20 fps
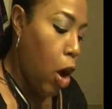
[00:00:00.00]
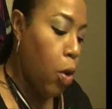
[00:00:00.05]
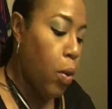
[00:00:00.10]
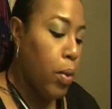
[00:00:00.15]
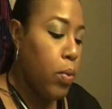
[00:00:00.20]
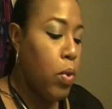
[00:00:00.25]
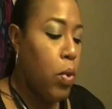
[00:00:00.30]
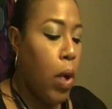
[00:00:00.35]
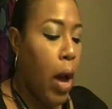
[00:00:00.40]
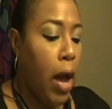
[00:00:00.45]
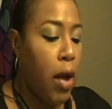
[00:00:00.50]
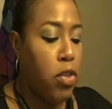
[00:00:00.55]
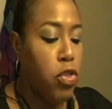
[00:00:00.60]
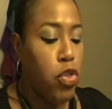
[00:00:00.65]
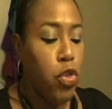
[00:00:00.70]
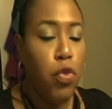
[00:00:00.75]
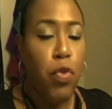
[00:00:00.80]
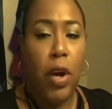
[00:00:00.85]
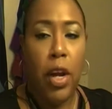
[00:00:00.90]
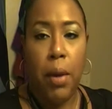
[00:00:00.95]
Oh, and I
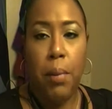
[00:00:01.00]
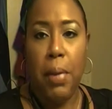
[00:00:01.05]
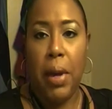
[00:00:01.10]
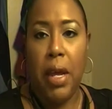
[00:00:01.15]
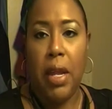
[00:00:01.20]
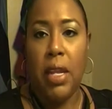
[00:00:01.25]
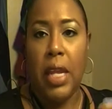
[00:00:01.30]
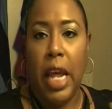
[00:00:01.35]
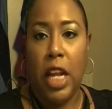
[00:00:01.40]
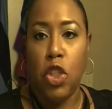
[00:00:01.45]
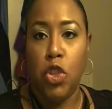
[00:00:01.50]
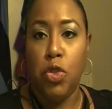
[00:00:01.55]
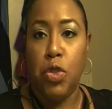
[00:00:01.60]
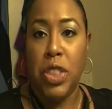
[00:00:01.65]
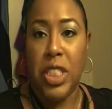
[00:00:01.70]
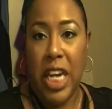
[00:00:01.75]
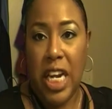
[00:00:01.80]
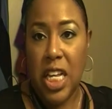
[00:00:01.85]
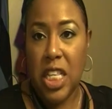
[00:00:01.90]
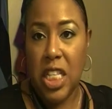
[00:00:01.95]
do recommend that you
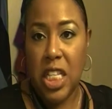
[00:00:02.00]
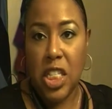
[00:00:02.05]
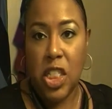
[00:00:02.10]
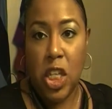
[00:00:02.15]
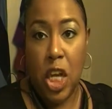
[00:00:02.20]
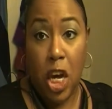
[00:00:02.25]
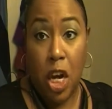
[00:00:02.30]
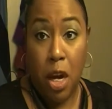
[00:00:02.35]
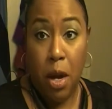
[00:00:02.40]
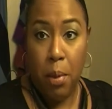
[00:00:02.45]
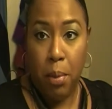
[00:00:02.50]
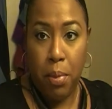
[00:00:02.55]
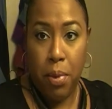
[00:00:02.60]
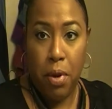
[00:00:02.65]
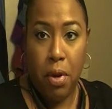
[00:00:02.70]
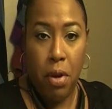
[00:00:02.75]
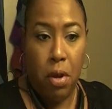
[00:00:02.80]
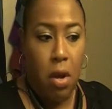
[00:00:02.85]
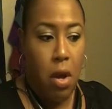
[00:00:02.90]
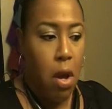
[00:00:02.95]
shake these up
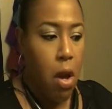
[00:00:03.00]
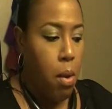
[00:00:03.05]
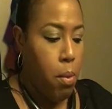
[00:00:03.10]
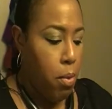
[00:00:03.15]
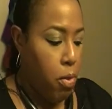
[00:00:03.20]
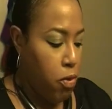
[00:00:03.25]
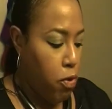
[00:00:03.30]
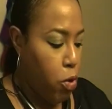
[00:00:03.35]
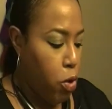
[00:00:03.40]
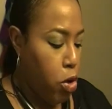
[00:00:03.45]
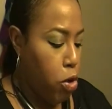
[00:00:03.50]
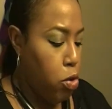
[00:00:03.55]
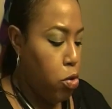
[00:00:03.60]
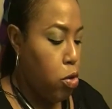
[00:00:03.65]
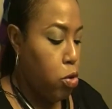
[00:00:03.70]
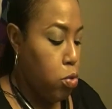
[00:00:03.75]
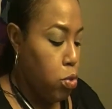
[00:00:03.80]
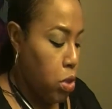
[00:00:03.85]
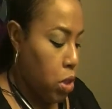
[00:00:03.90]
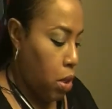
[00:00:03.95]
before you
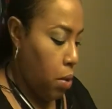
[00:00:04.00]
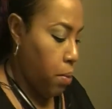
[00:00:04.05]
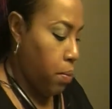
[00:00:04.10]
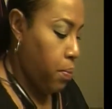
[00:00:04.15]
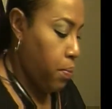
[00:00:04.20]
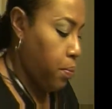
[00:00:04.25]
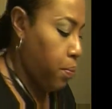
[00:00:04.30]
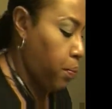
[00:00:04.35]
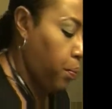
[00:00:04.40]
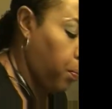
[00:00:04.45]
use them.